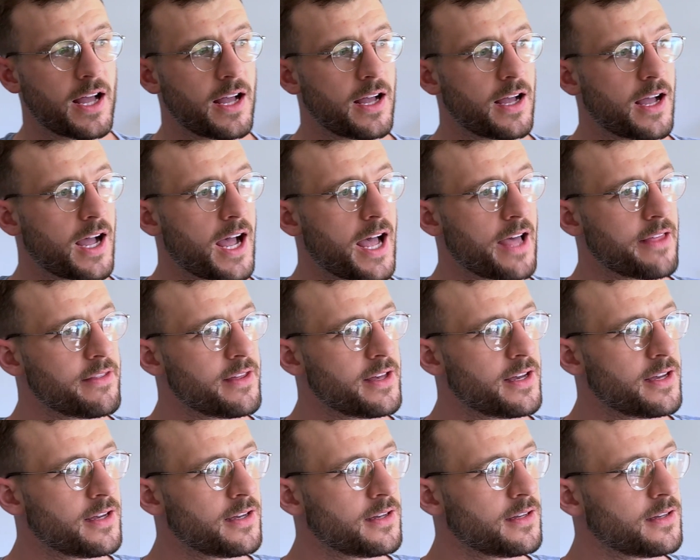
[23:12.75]

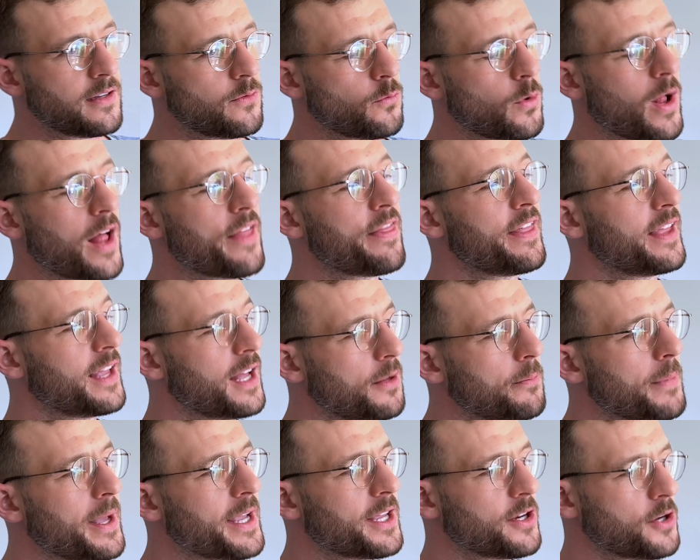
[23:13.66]
Well, I think I'll
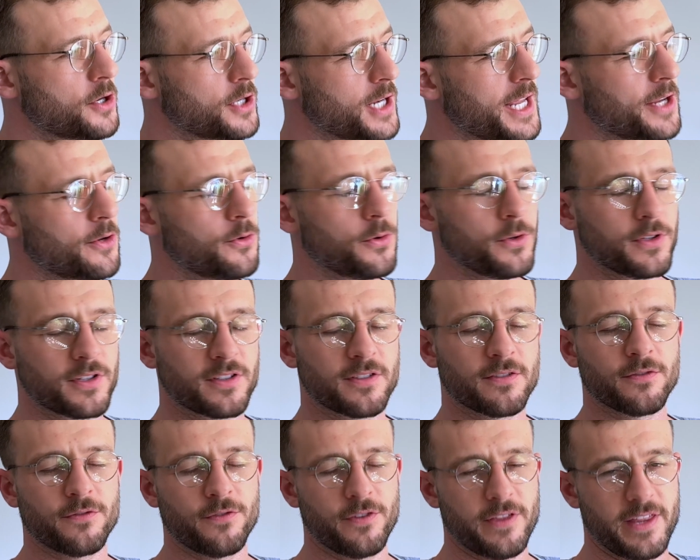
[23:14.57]
make an online course
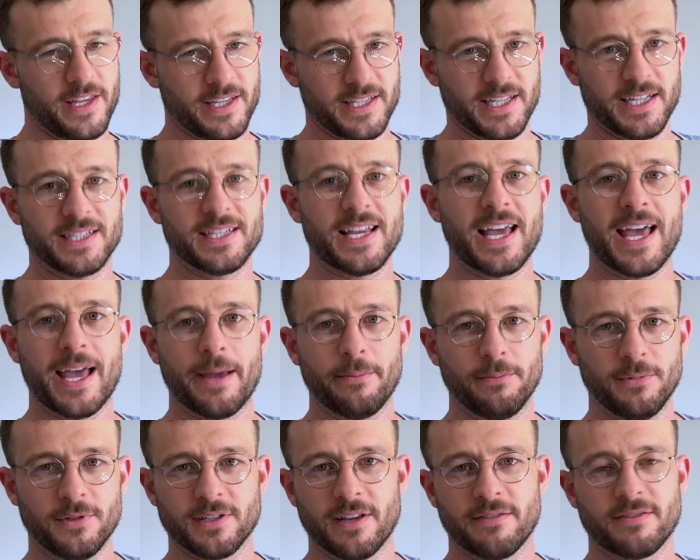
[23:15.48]
for this exam
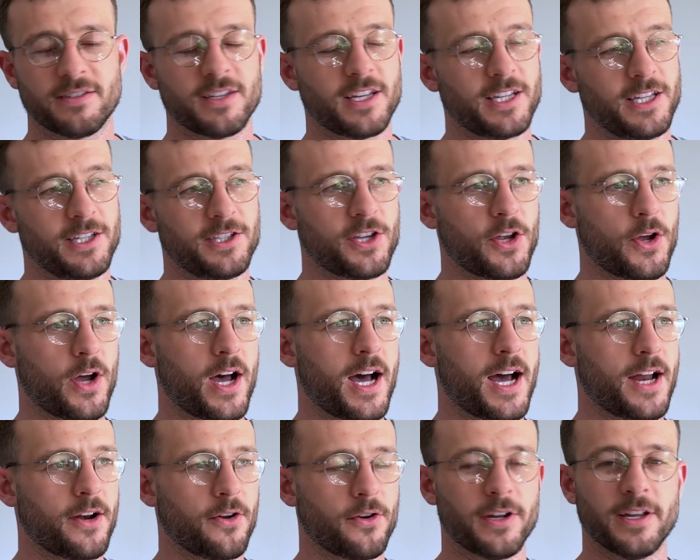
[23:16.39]
because I've studied so
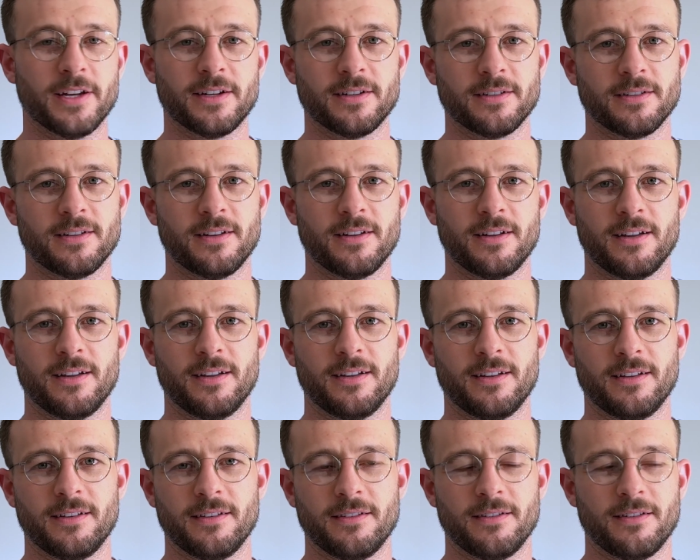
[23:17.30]
hard on it,
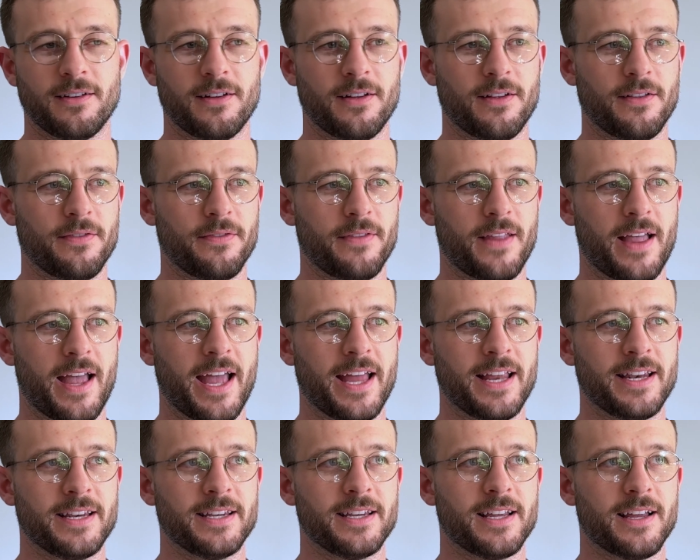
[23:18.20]

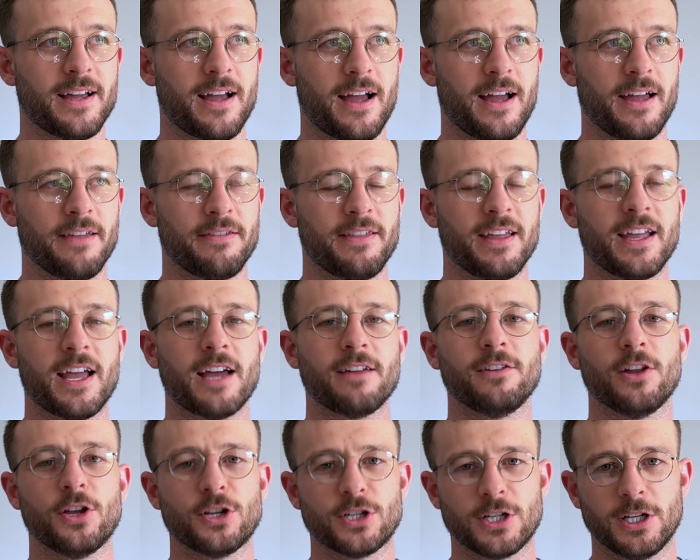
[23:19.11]
and I think I
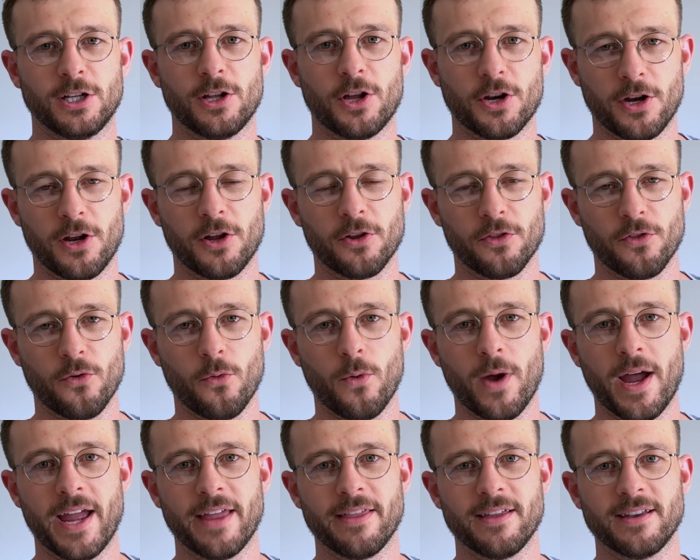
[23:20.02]
learnt a lot along the
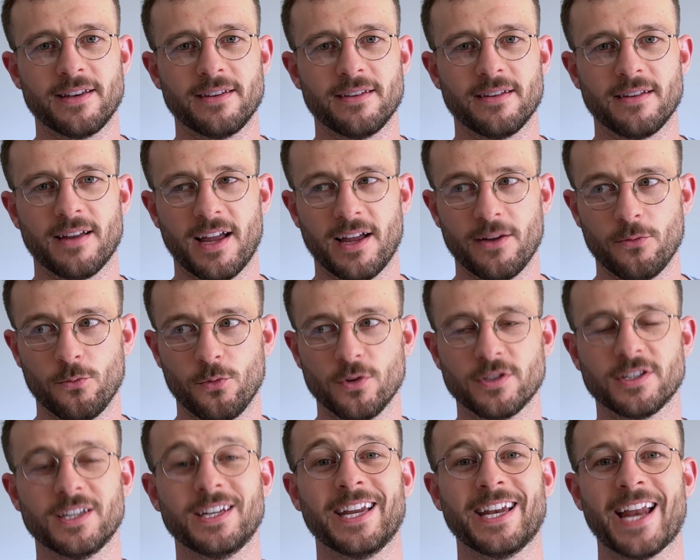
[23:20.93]
way that
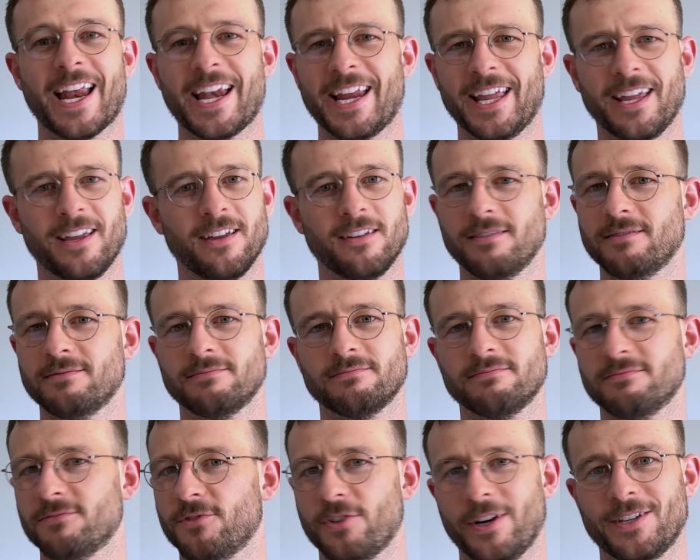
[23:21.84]
wasn't in any
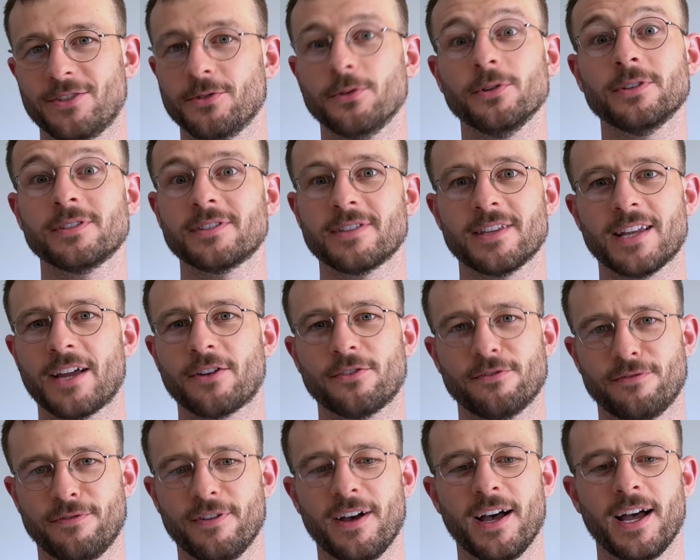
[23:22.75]
resource that I could
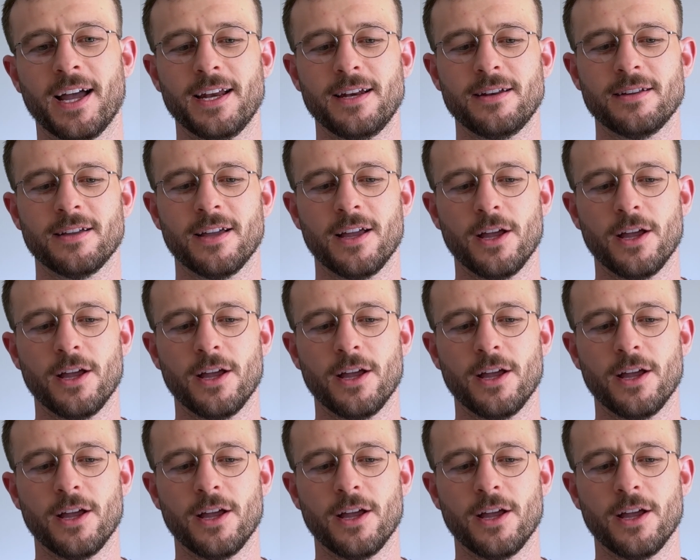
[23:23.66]
find.